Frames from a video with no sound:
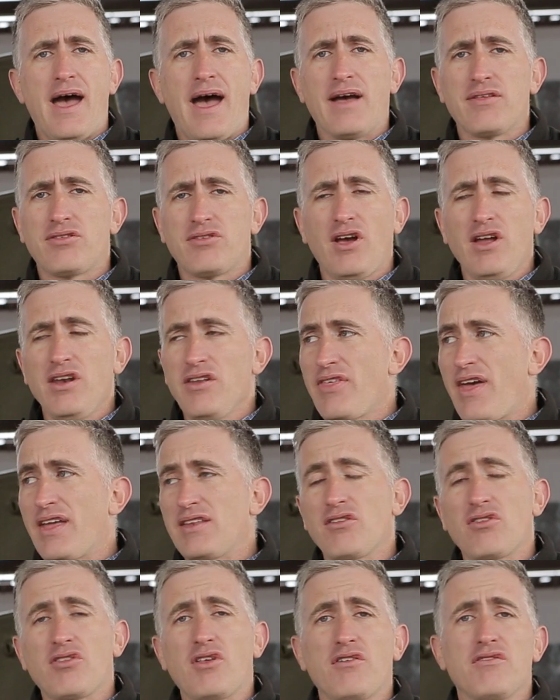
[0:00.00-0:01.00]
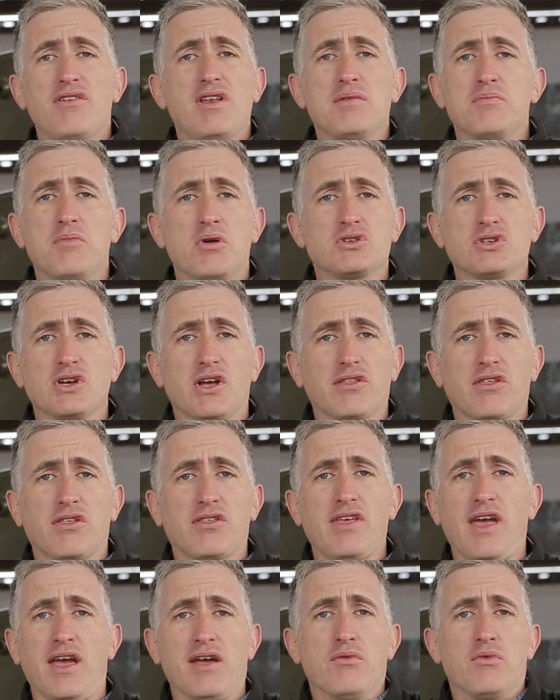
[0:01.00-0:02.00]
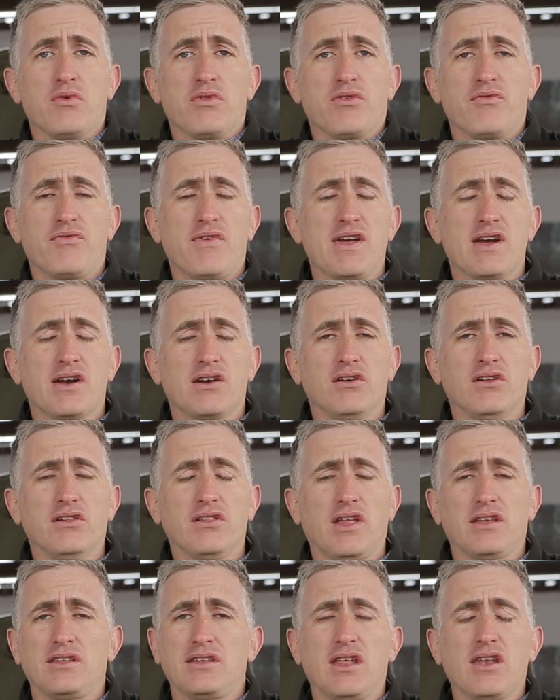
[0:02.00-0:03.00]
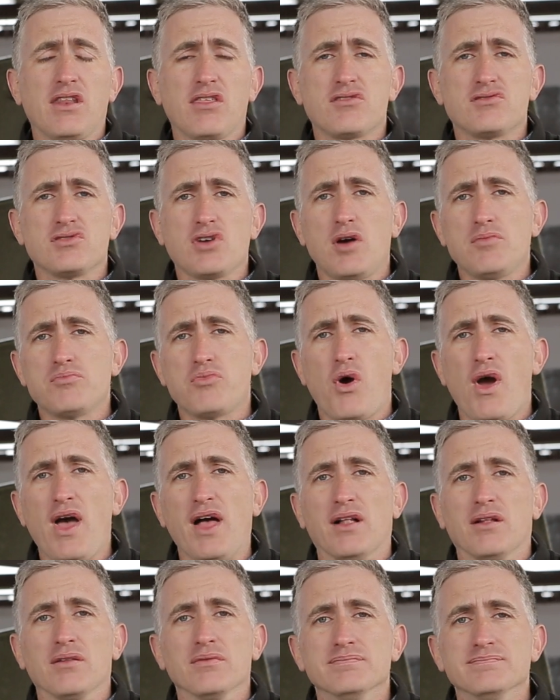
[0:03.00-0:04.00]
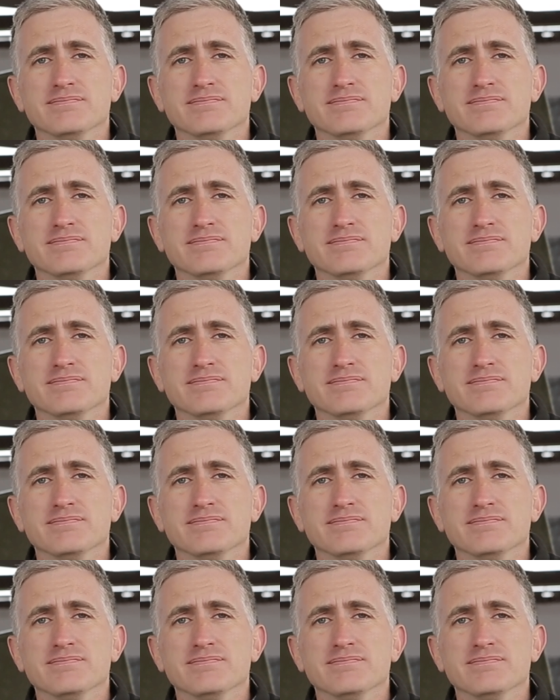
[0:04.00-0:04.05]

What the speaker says: Outside of that, there's not really much else to say. It was a vehicle that did its job well.